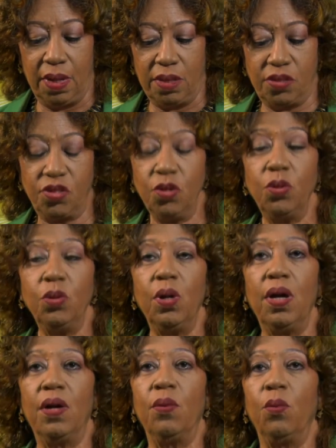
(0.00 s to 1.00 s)
So
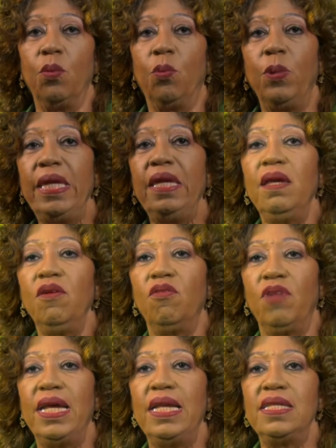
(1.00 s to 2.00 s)
we
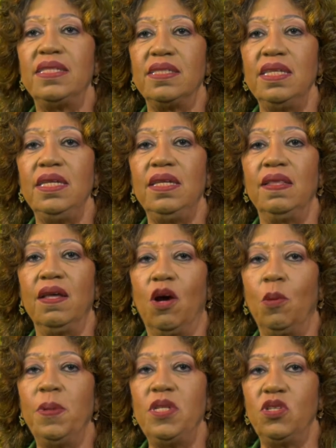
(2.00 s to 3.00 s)
really see the
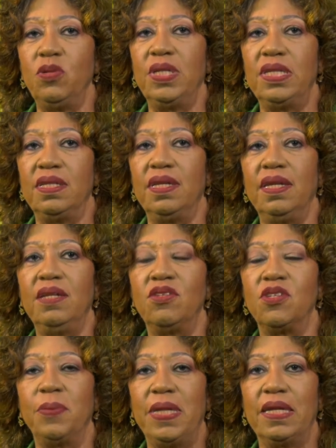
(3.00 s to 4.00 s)
opportunity in
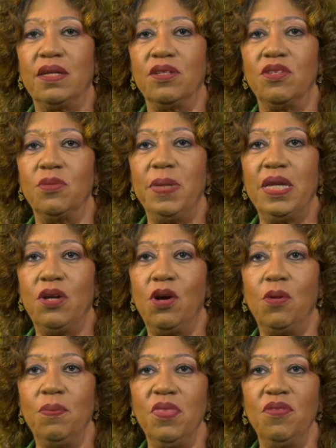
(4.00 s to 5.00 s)
Jamaica to
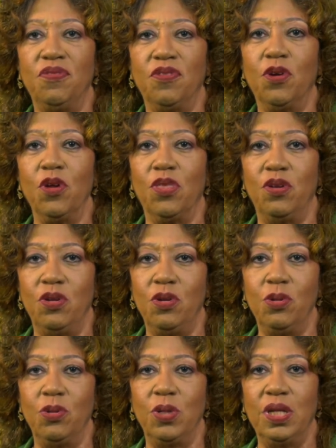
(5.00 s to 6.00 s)
become the fourth
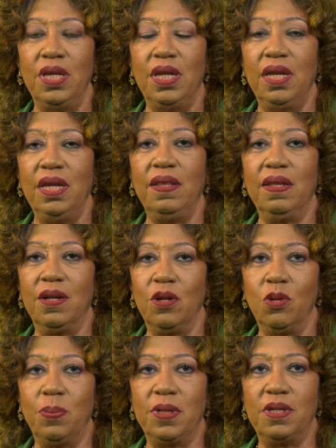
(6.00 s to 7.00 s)
node in the
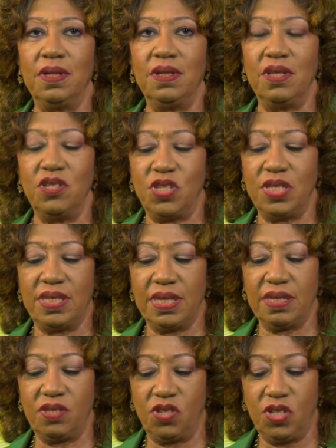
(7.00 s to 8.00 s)
global
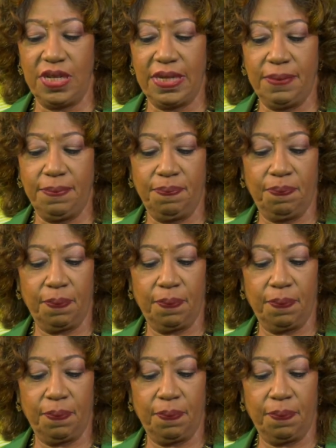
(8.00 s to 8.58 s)
logistics chain.